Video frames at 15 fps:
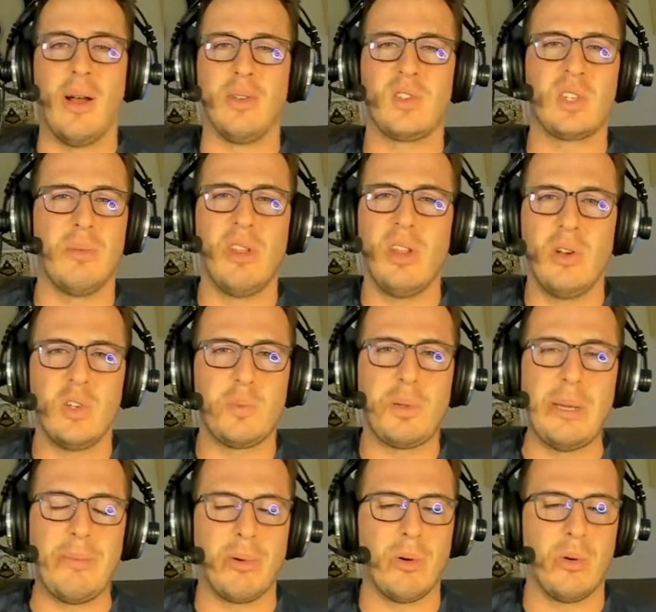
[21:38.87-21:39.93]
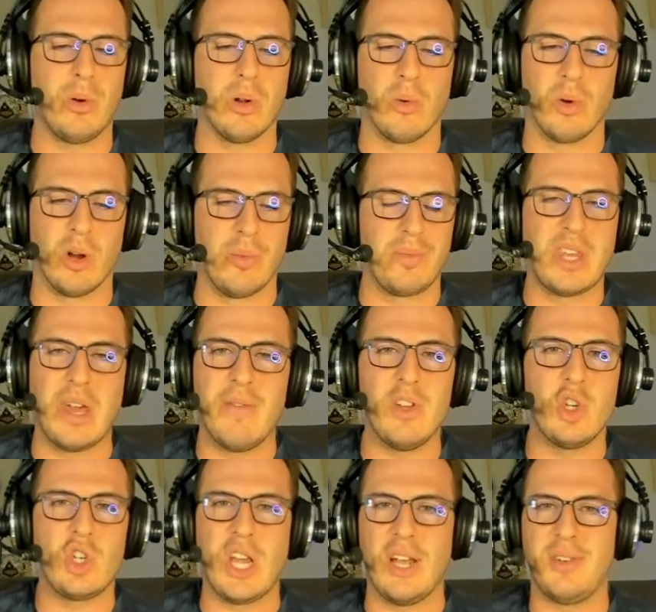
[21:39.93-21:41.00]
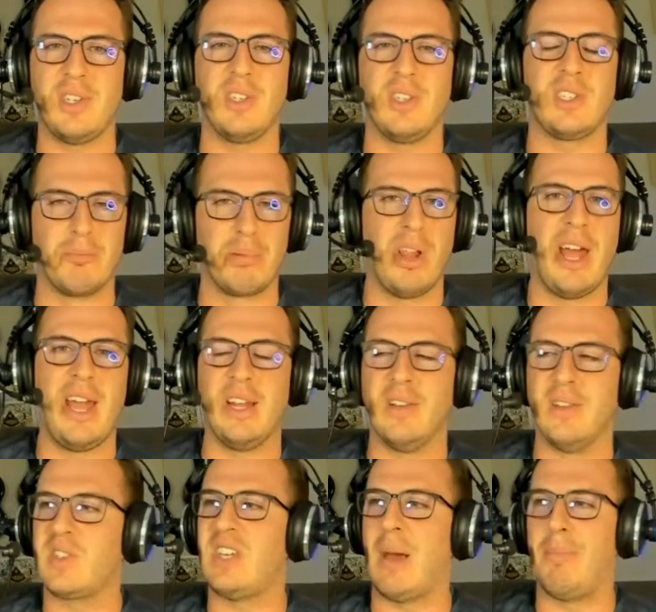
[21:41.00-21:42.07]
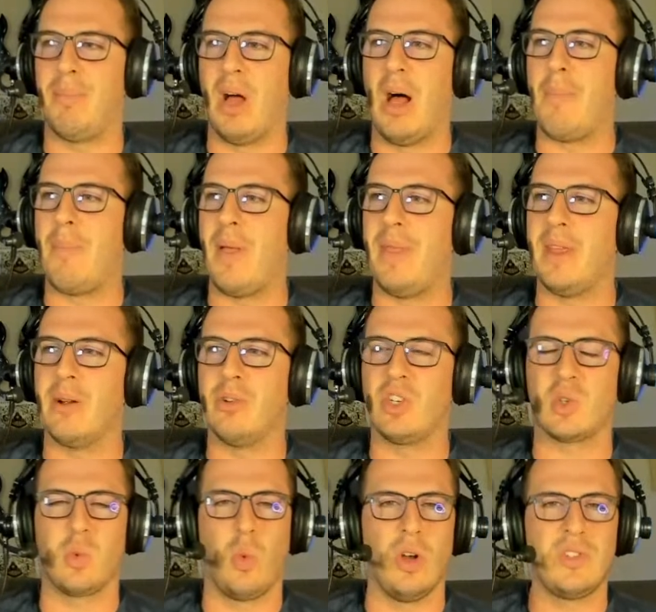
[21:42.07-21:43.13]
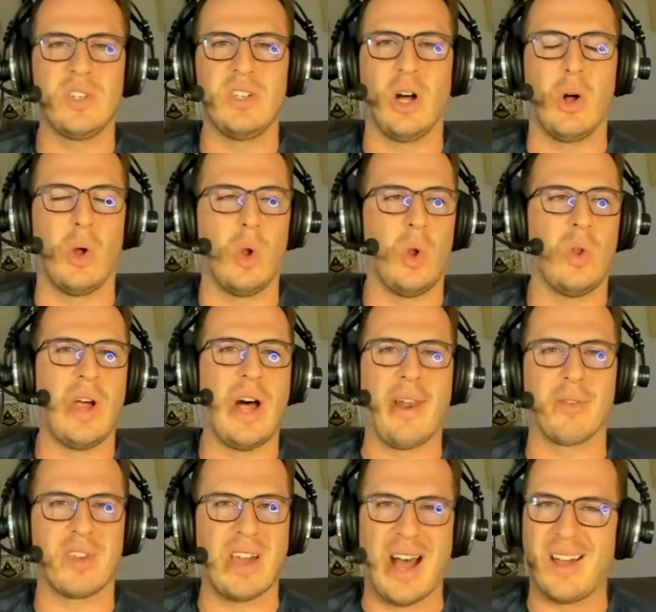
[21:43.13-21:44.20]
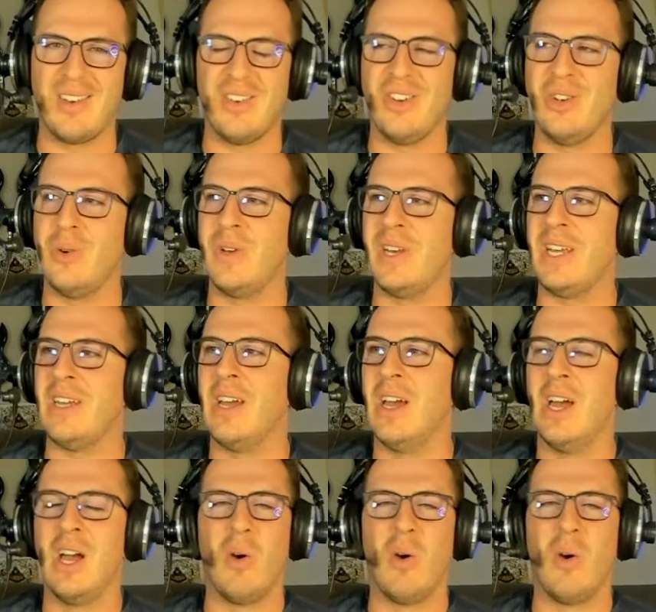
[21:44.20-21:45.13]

some of those people were given chances to play and step up, and there just wasn't a whole lot of continuity,